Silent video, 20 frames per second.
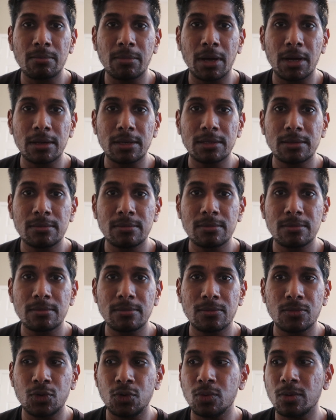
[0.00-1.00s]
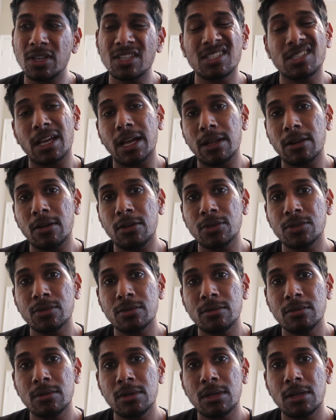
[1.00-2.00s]
about doing a side
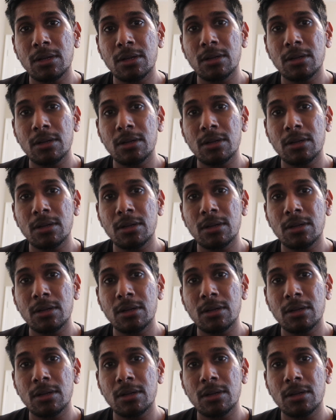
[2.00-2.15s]
hustle,